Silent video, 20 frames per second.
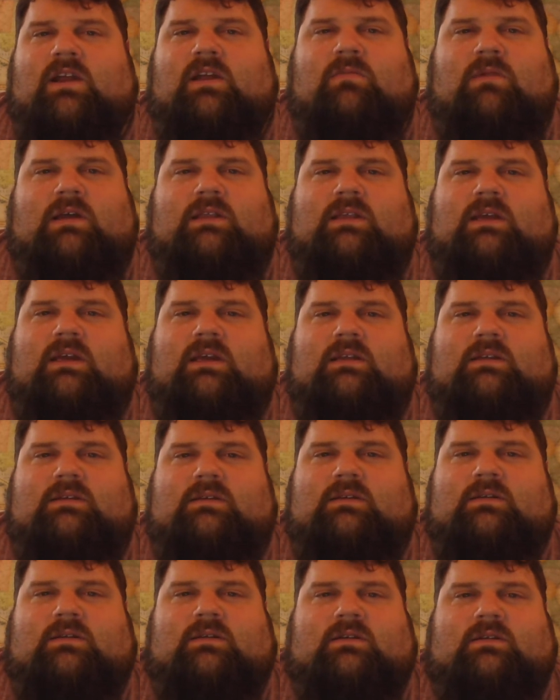You might think
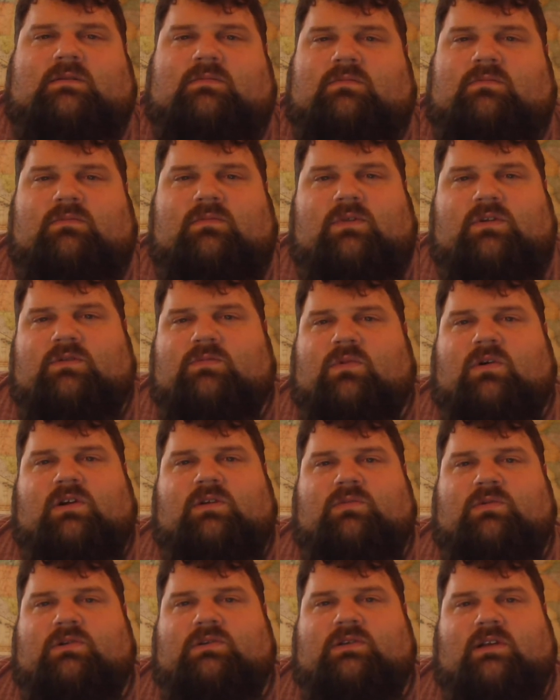it's the
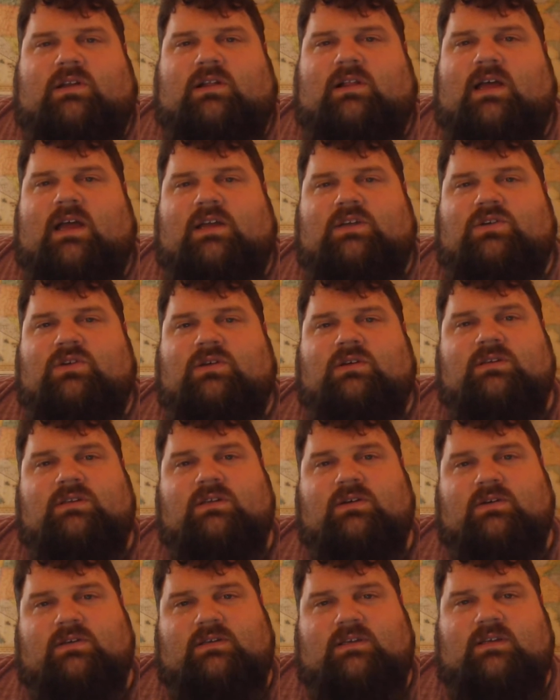smartest person in the class. You can
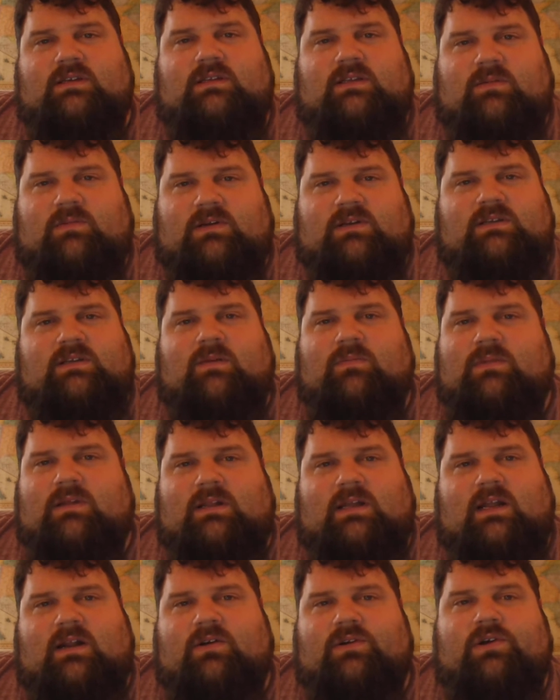still assist them. There's something
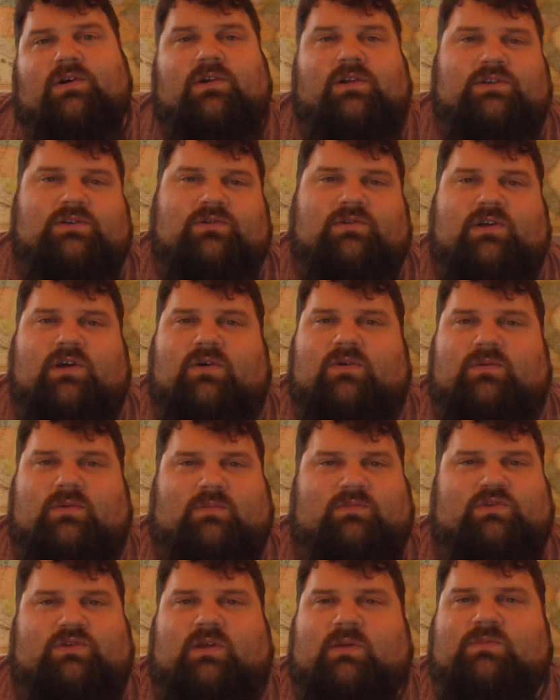they don't know that you know.
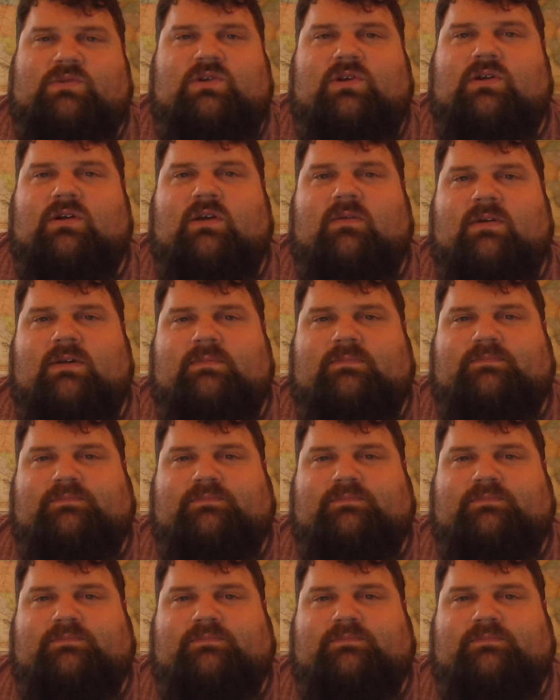I'm certain of it.